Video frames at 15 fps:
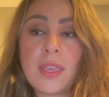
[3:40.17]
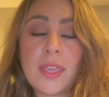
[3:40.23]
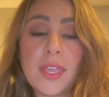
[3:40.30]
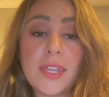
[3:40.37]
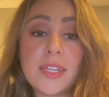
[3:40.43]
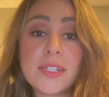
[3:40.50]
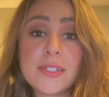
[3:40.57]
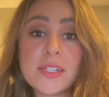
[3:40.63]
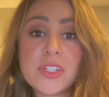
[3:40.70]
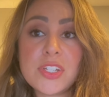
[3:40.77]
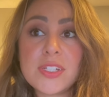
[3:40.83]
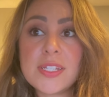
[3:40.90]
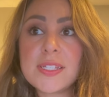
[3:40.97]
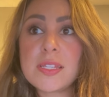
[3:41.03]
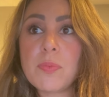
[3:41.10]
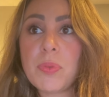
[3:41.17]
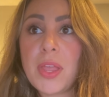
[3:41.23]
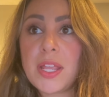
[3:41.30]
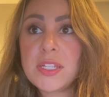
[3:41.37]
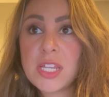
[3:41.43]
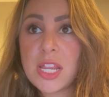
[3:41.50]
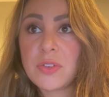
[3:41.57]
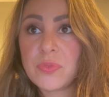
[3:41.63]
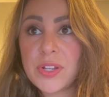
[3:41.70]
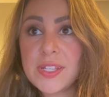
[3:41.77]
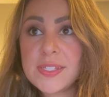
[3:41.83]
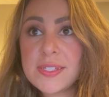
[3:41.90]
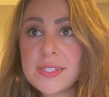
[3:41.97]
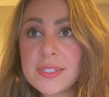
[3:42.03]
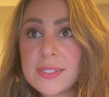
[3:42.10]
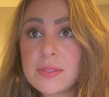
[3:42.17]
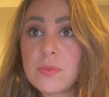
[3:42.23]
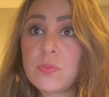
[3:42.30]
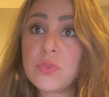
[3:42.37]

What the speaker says: In addition to supply chain risks,